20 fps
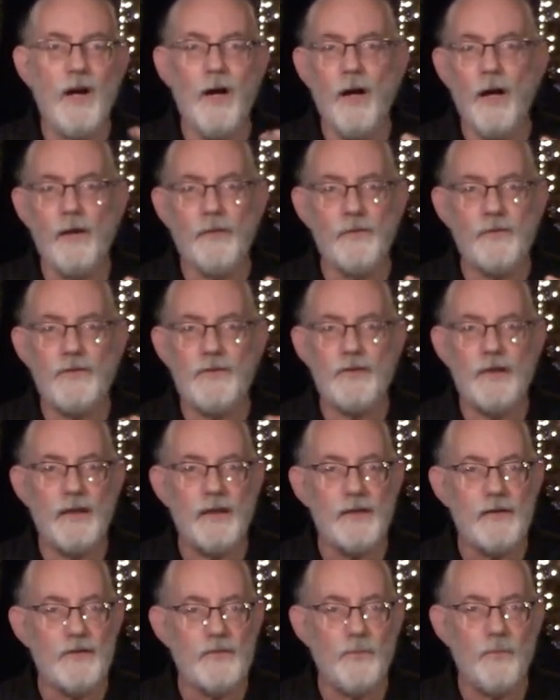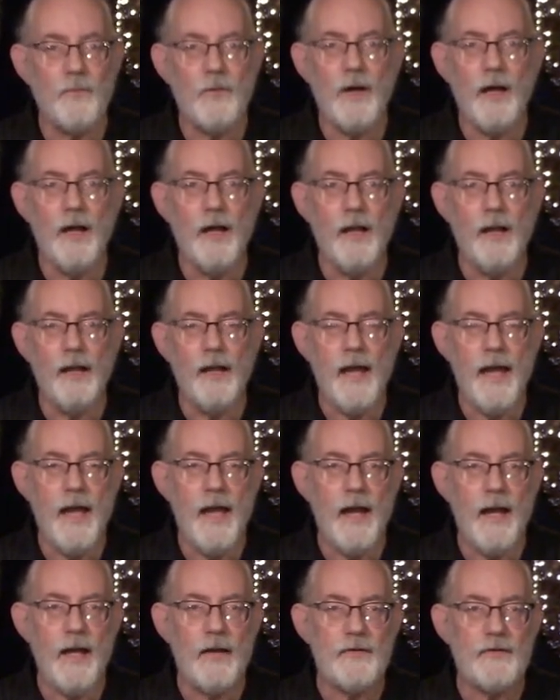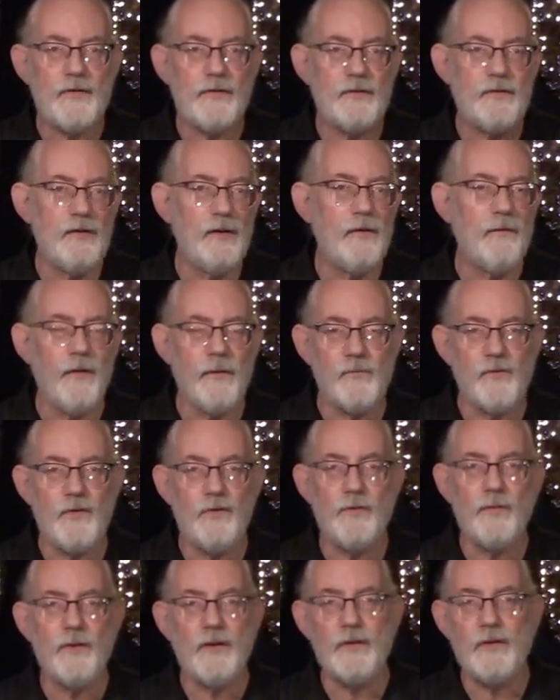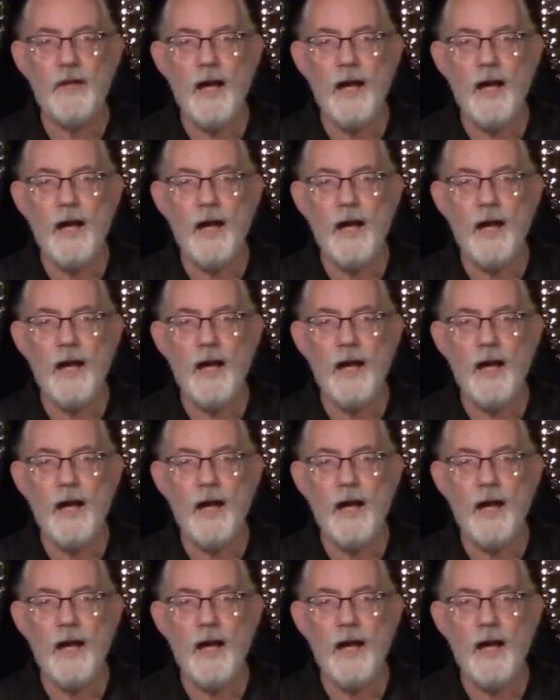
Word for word: auto sync as well as if I'm just doing